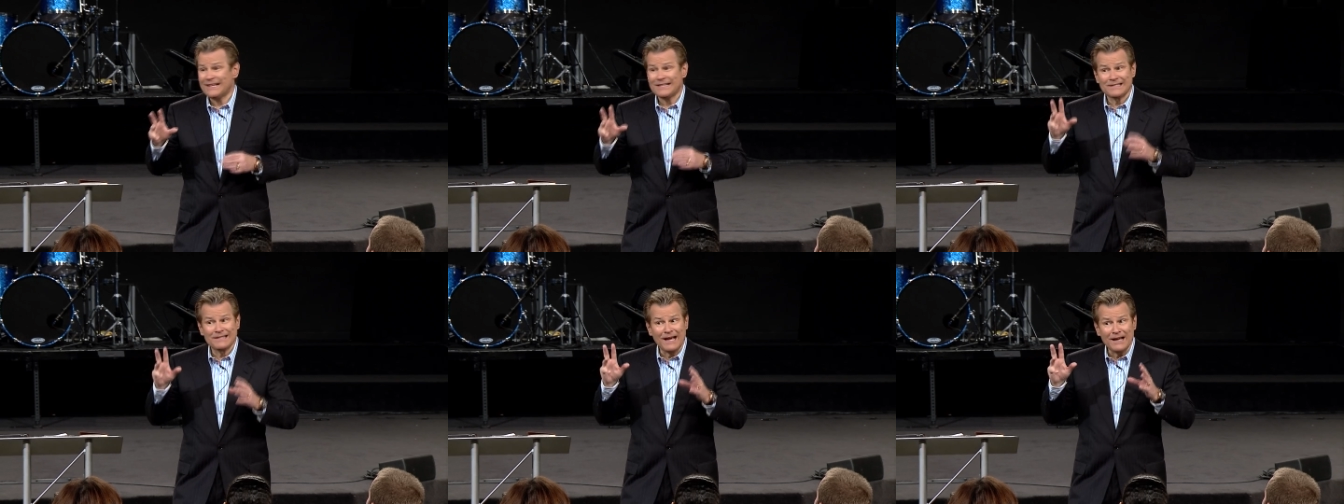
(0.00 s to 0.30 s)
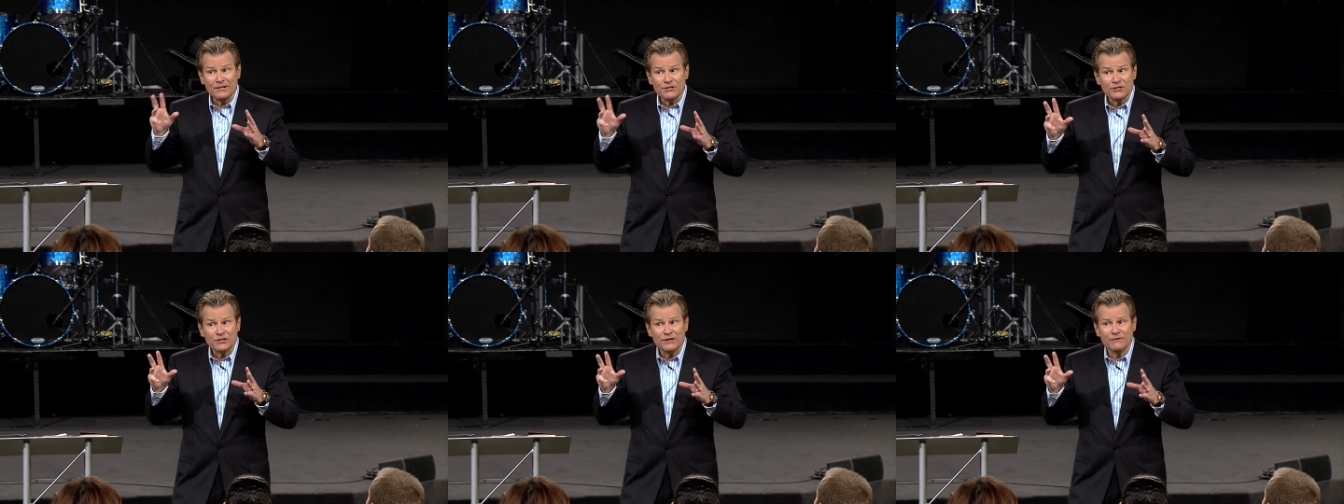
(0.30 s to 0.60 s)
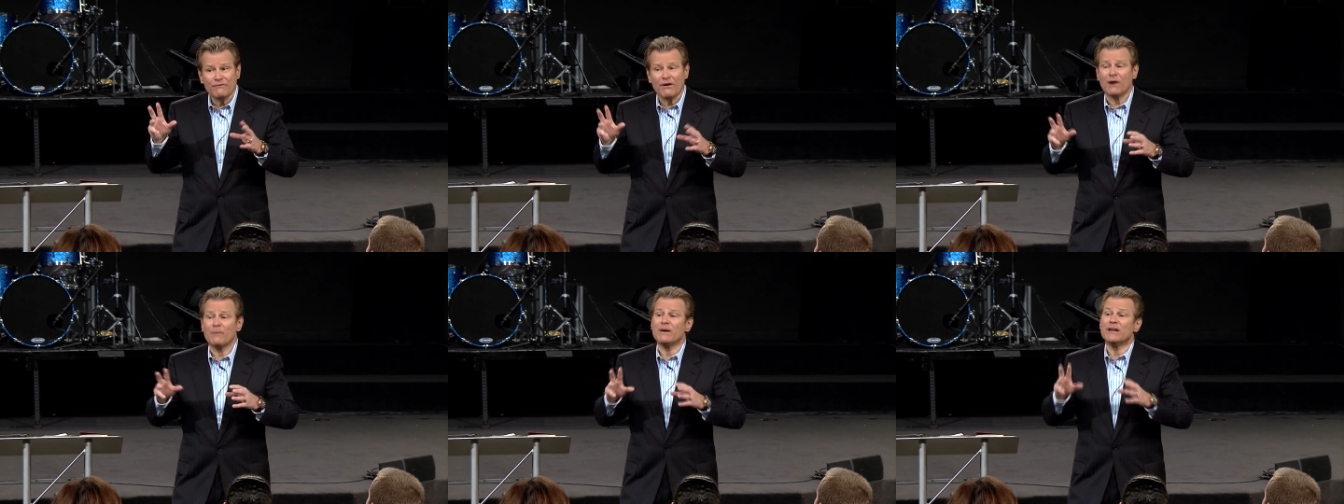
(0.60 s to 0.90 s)
It's not just
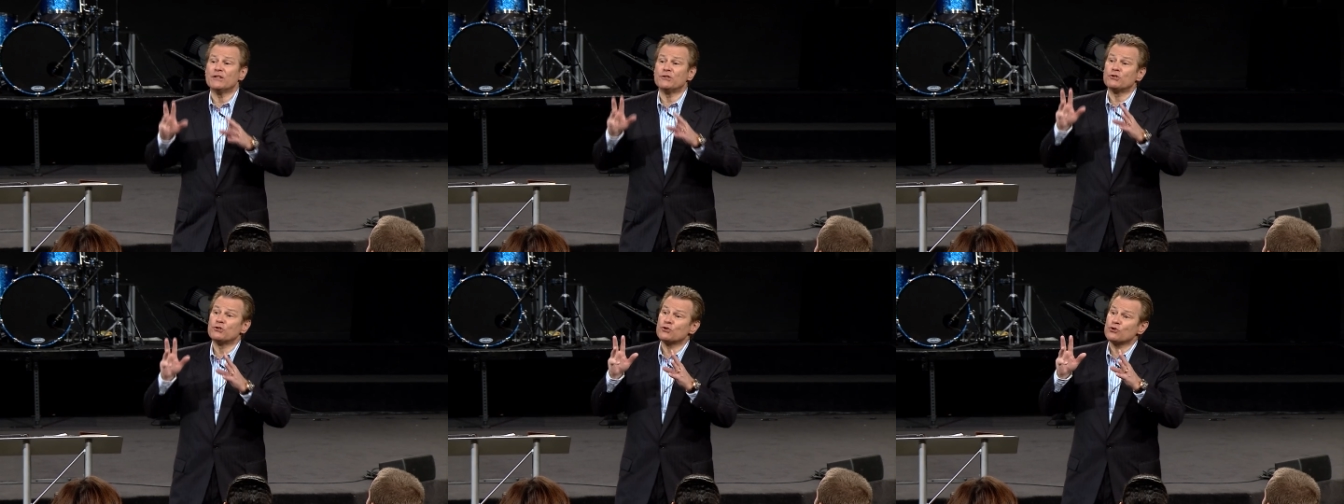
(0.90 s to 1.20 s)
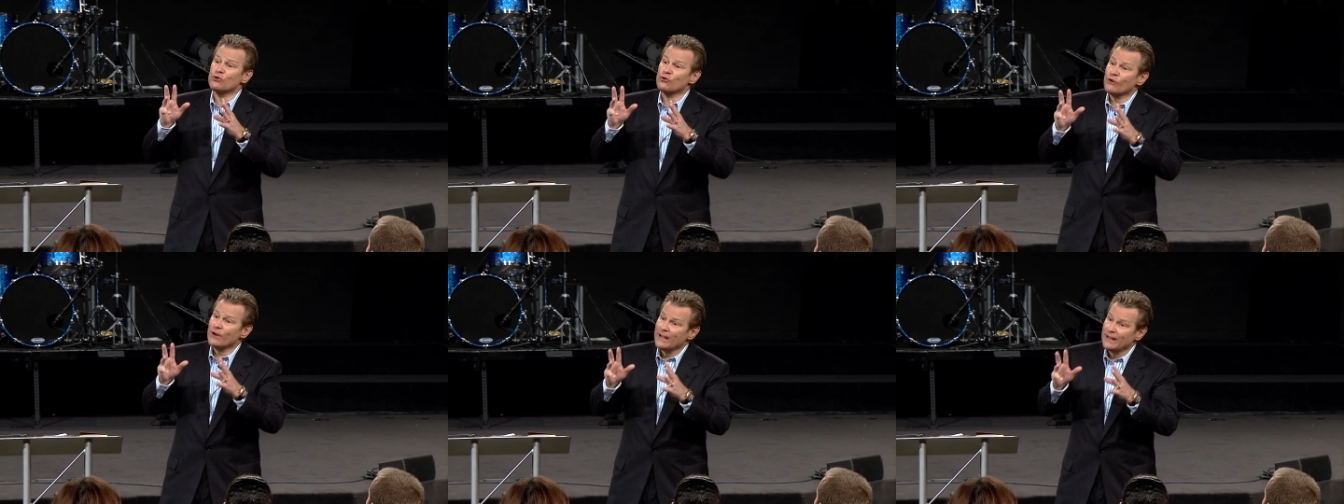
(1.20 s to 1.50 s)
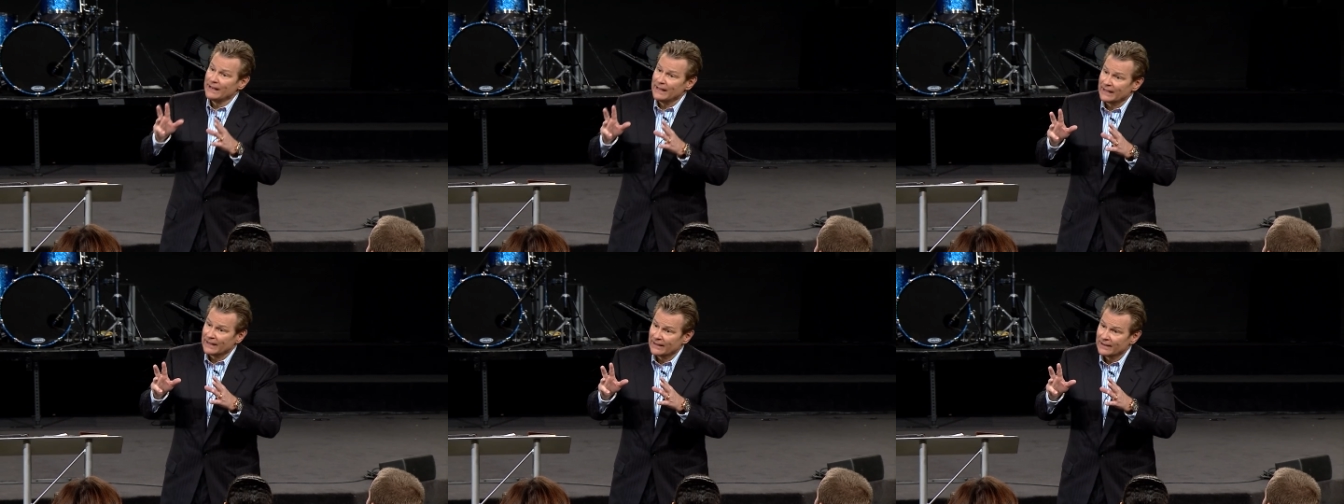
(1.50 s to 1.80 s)
environment, it's
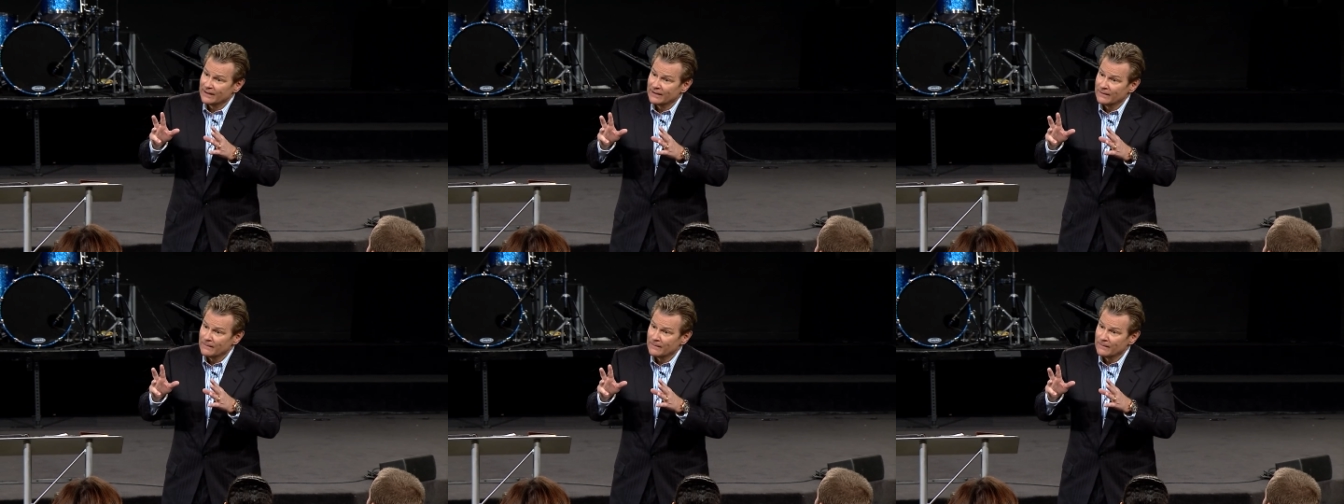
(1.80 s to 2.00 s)
training,